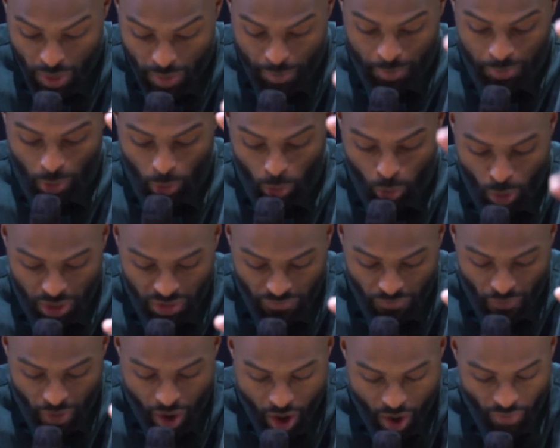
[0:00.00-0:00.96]

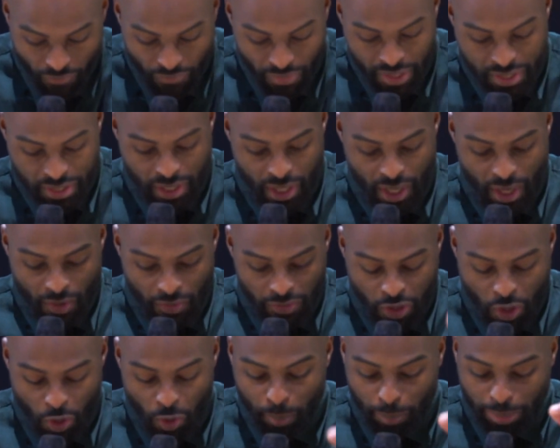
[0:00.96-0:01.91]
wonderful harvest
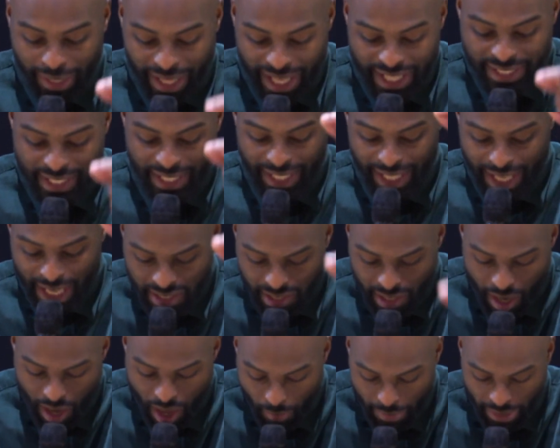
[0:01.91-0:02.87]
you have planted is
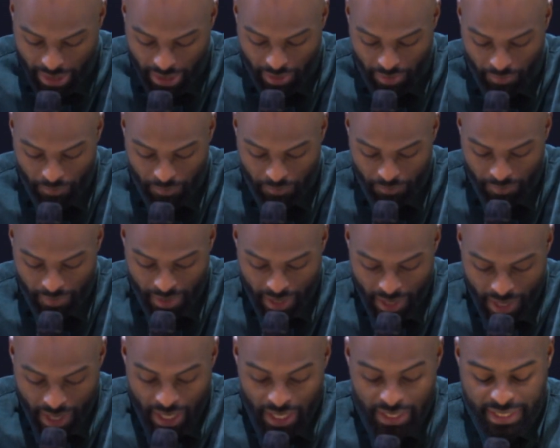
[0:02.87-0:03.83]
coming.
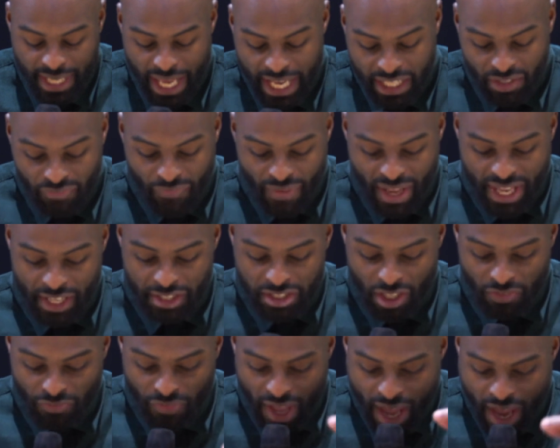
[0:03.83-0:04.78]
Take advantage
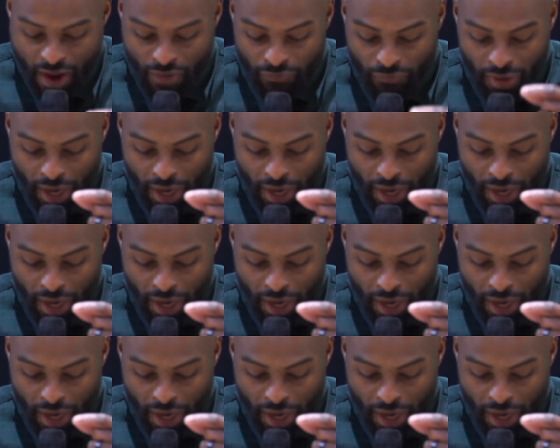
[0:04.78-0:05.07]
of every